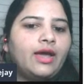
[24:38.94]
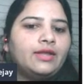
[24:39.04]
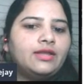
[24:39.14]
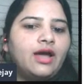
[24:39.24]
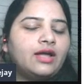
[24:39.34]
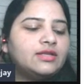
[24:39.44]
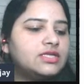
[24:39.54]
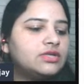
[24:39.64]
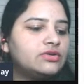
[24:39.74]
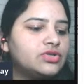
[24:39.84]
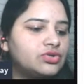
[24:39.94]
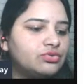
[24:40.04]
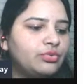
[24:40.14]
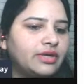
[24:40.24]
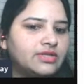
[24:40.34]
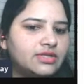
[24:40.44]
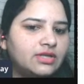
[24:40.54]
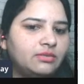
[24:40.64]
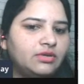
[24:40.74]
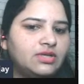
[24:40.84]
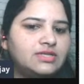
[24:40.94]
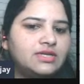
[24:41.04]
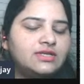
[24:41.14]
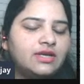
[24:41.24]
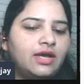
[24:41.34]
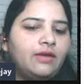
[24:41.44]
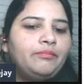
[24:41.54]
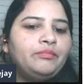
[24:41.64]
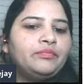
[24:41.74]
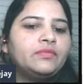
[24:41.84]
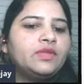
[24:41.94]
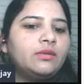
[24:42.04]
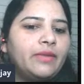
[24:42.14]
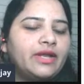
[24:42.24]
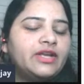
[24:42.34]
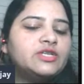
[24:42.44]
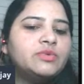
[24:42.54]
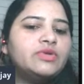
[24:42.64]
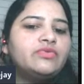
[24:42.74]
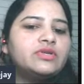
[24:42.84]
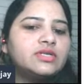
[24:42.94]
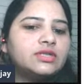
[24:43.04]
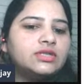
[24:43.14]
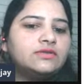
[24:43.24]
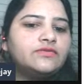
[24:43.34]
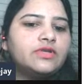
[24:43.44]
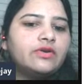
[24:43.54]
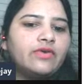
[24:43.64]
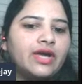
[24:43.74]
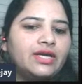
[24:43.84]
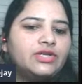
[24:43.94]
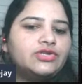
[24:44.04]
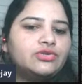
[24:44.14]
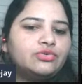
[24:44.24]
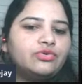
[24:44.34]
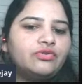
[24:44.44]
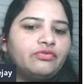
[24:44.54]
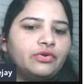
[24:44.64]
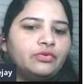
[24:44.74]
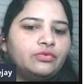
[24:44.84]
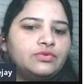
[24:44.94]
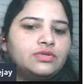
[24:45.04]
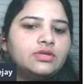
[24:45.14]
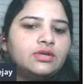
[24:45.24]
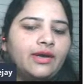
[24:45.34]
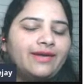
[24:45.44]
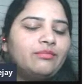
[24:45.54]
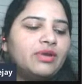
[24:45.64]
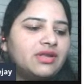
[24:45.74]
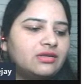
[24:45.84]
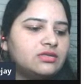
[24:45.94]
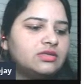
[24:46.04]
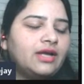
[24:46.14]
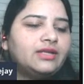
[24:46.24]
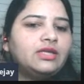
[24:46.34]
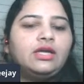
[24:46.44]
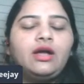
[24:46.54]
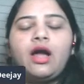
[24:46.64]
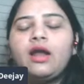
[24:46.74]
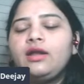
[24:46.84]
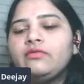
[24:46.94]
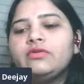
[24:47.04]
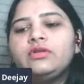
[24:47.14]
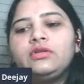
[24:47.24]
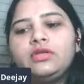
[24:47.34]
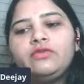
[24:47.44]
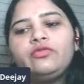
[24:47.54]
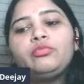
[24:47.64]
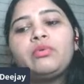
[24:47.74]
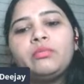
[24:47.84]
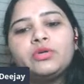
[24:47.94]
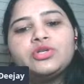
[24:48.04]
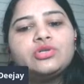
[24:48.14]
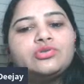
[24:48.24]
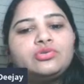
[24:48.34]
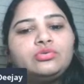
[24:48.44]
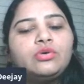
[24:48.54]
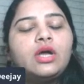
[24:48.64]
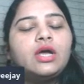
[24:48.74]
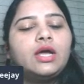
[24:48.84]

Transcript: And the answer is true actually, because they say the management reserves the right to refuse admittance, that they can't even give you permission to